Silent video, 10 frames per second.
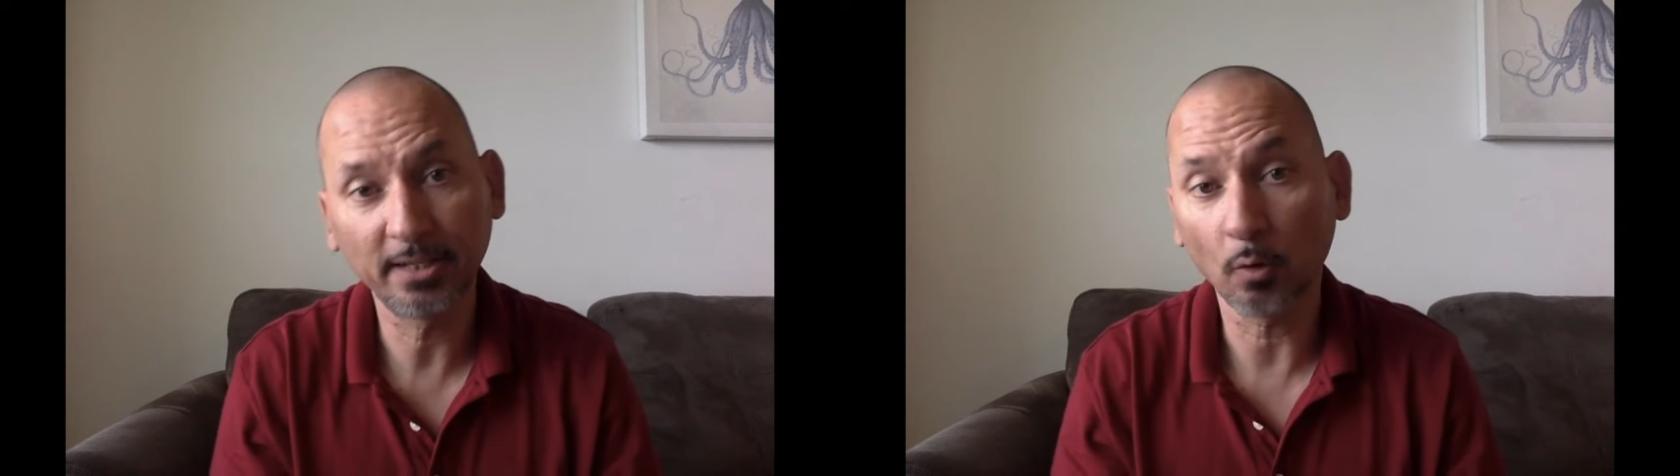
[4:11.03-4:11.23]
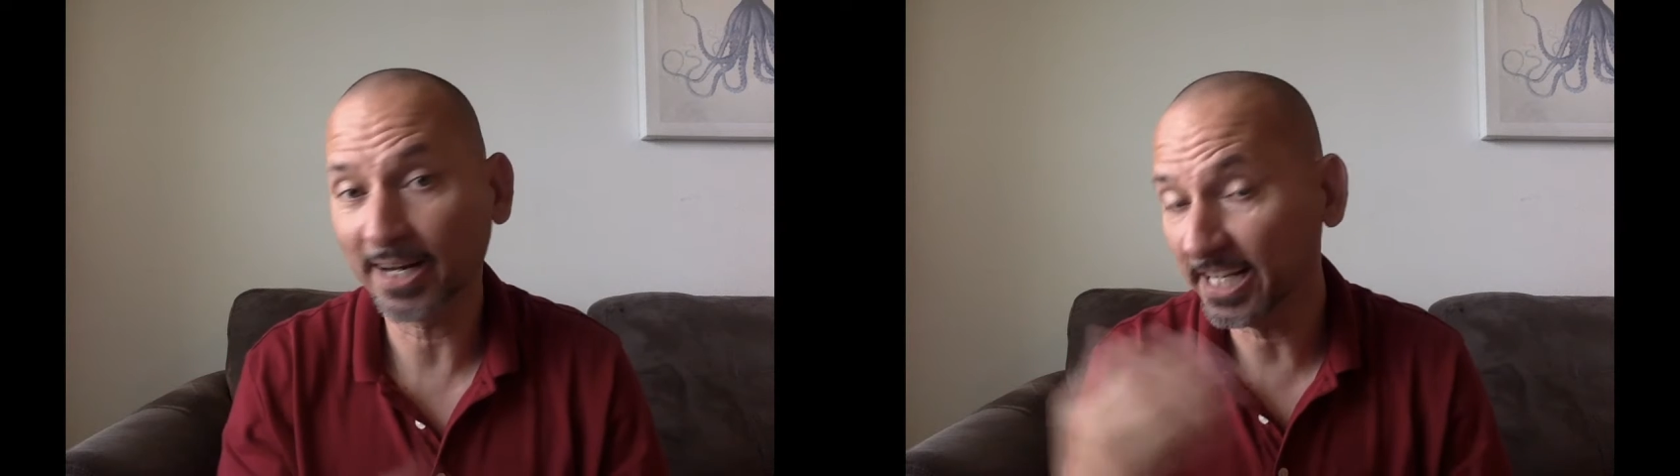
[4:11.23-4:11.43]

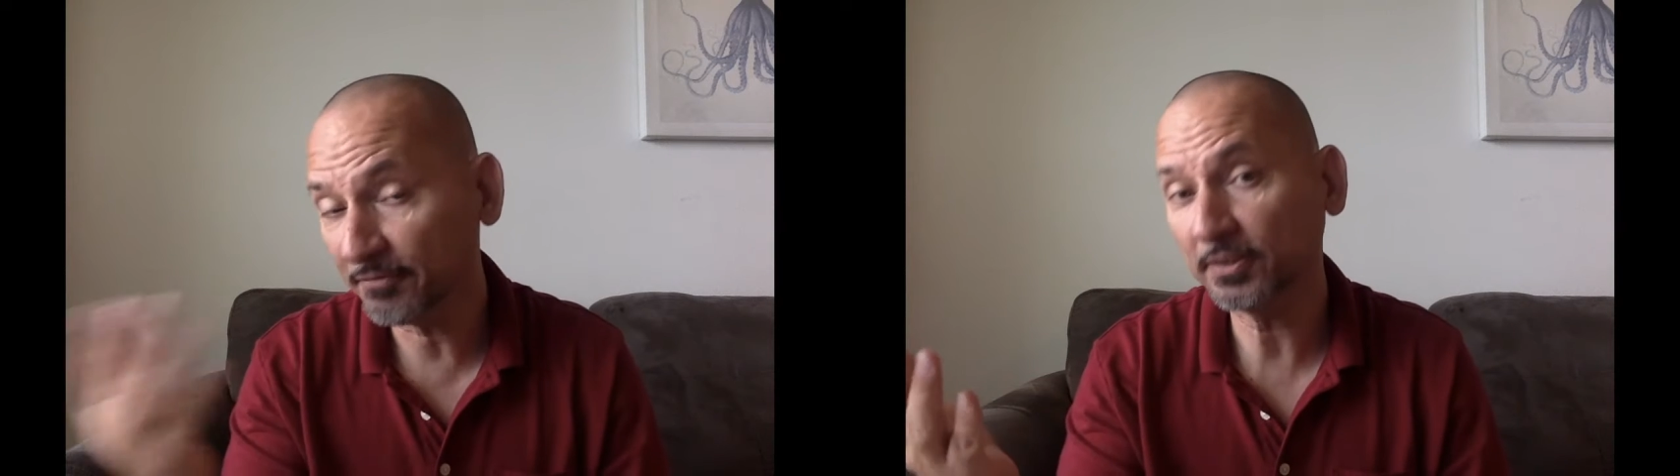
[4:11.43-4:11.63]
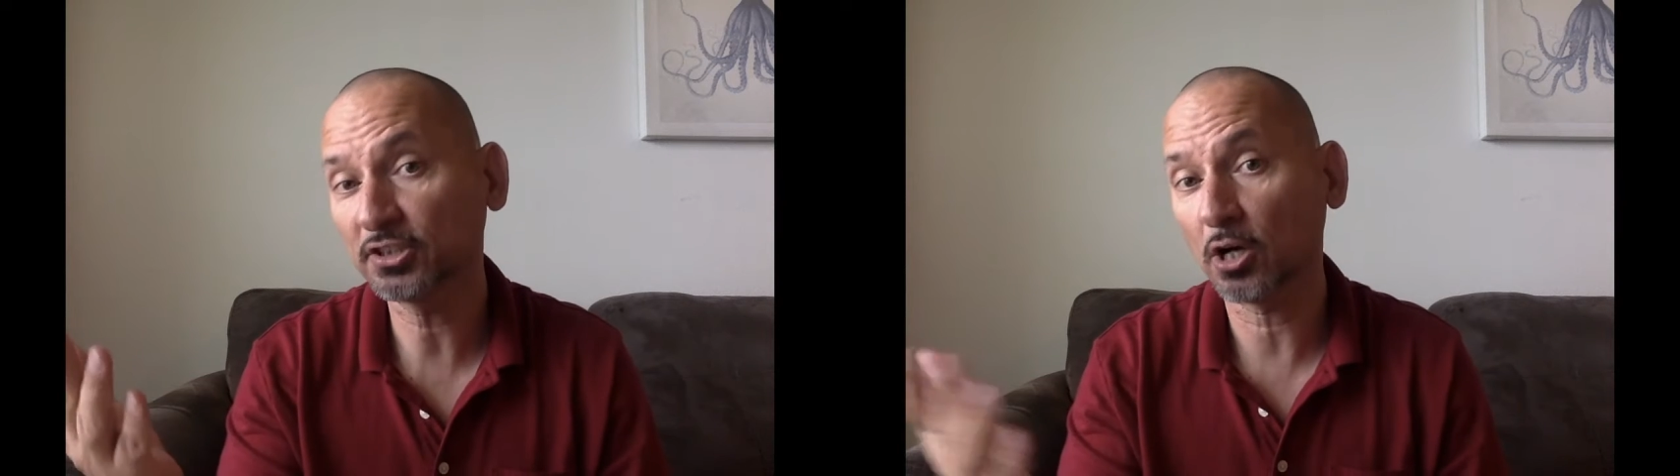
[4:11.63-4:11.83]
or
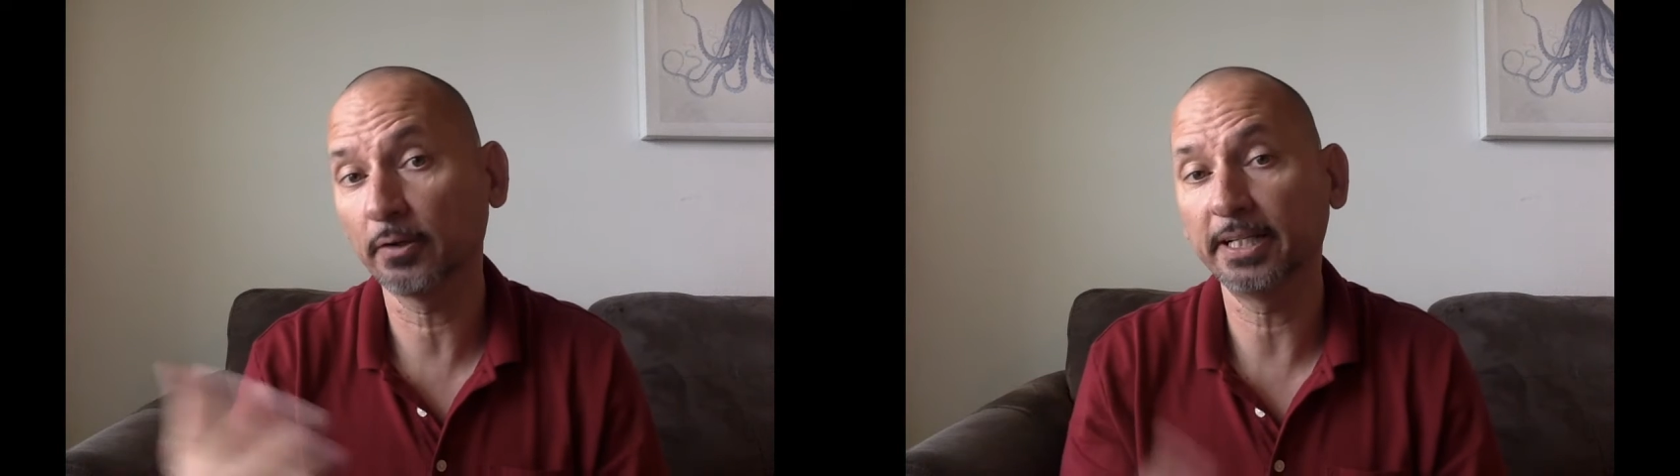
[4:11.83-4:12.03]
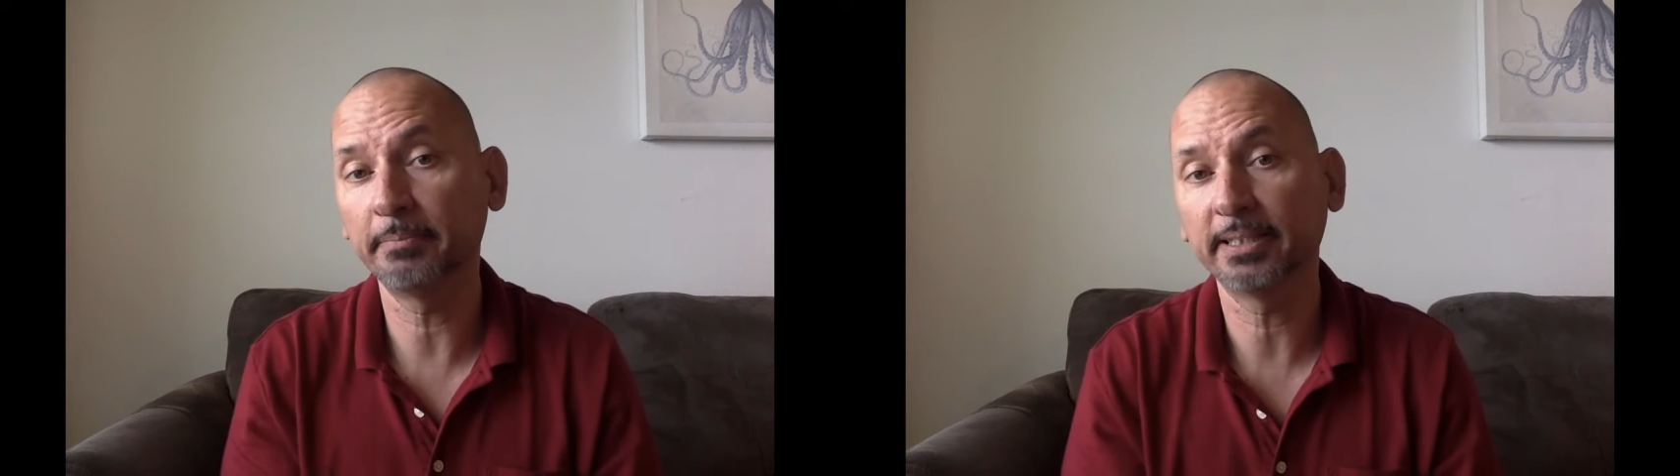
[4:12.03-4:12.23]
if it's
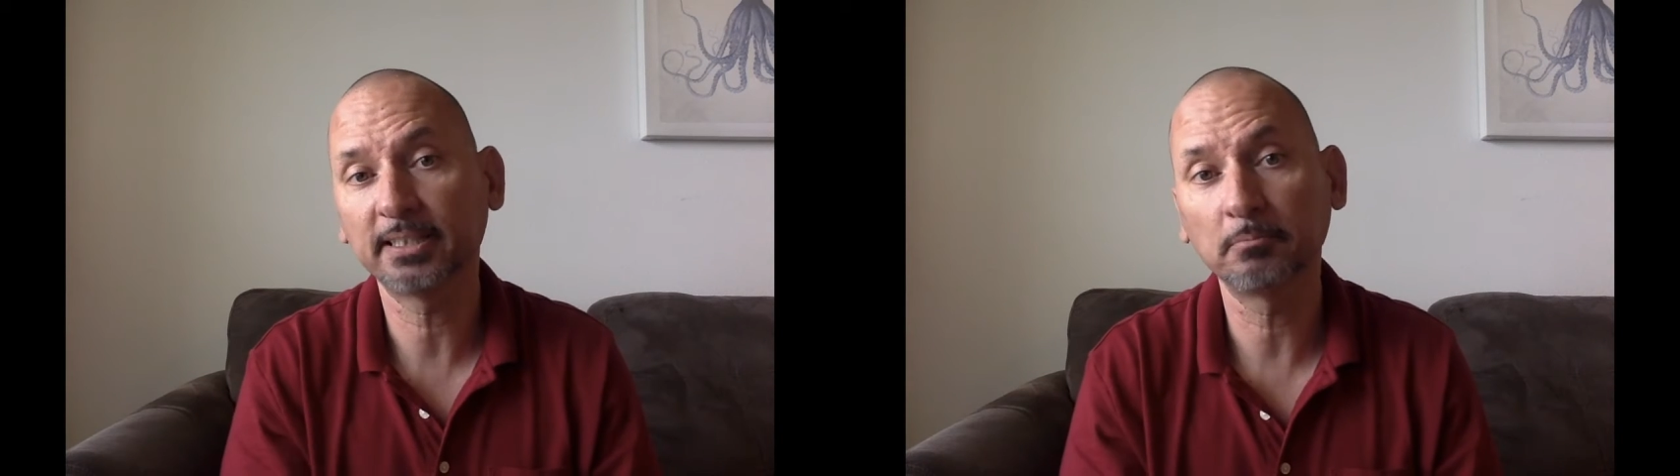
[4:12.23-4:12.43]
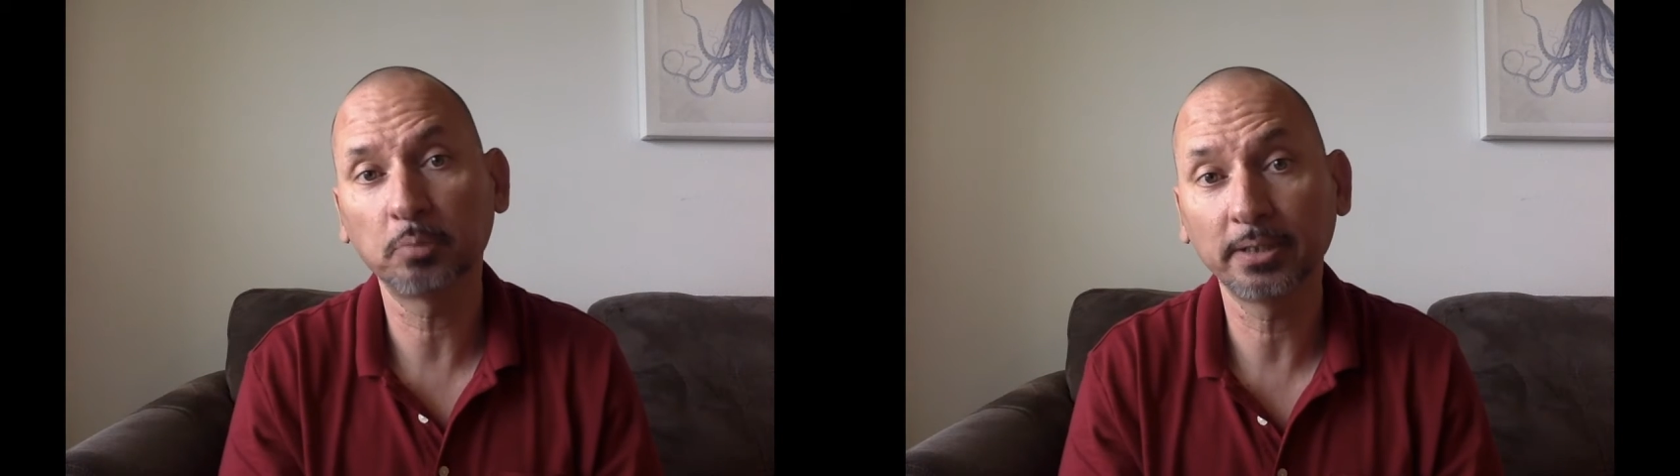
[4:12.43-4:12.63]
already been
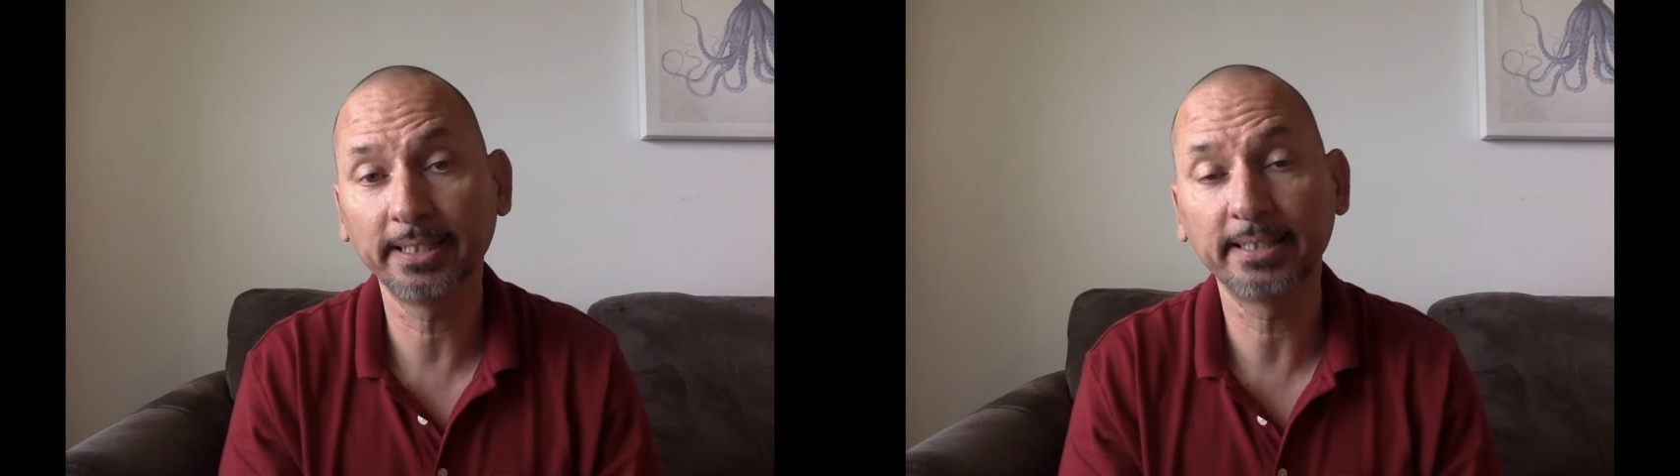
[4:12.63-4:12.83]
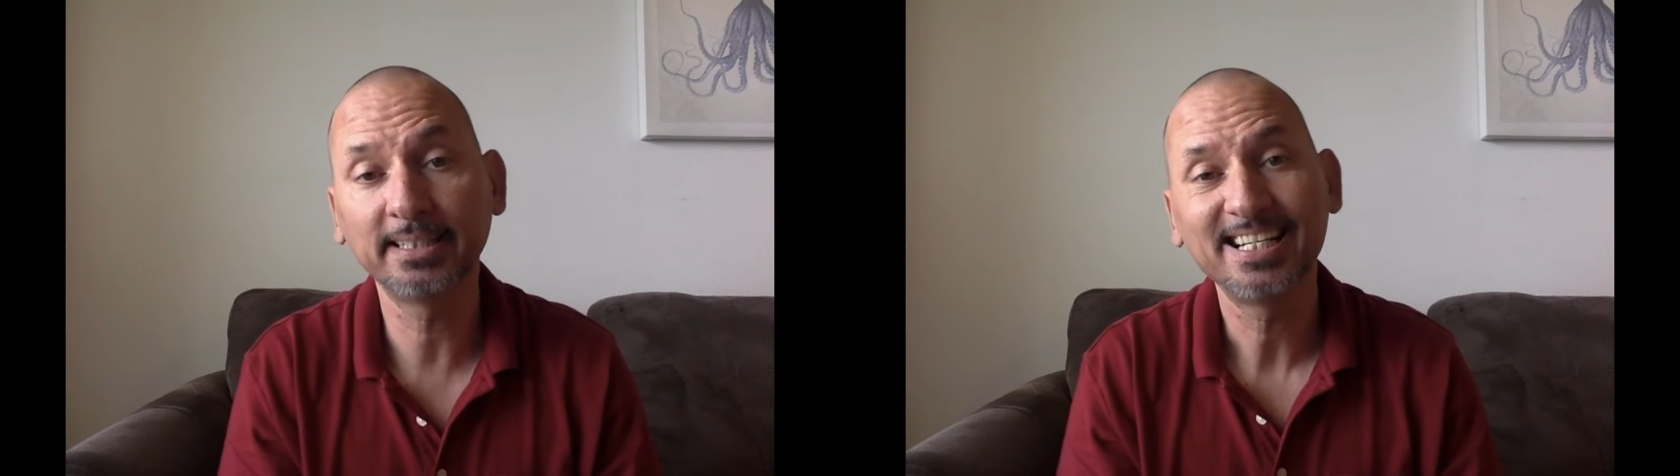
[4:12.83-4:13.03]
completed,